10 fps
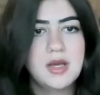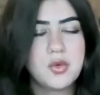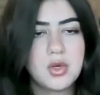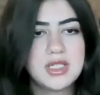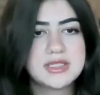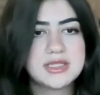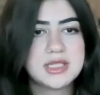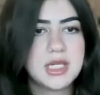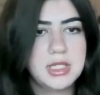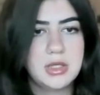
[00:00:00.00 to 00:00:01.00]
Of course,
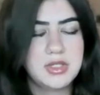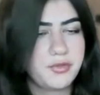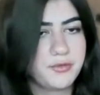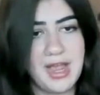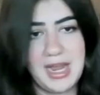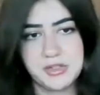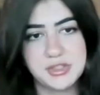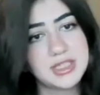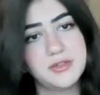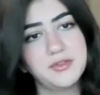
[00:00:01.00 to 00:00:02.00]
different
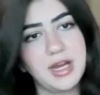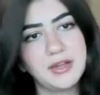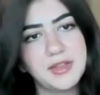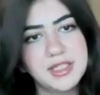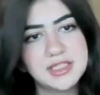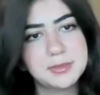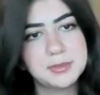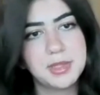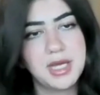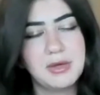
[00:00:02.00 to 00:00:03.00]
factors can affect this,
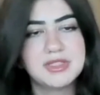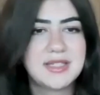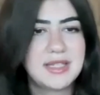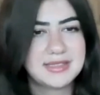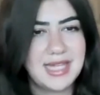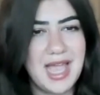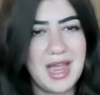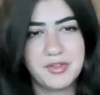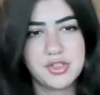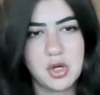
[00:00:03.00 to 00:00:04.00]
but I would say that's the
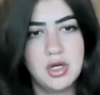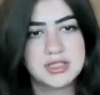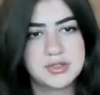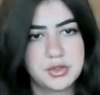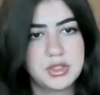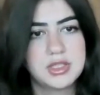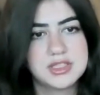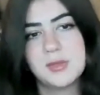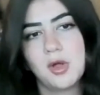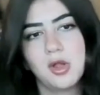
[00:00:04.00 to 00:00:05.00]
average cost for a
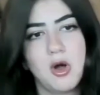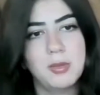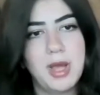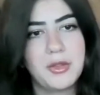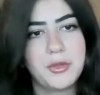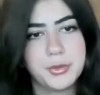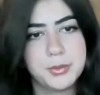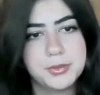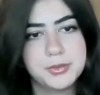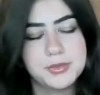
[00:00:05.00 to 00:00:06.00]
small hall bathroom.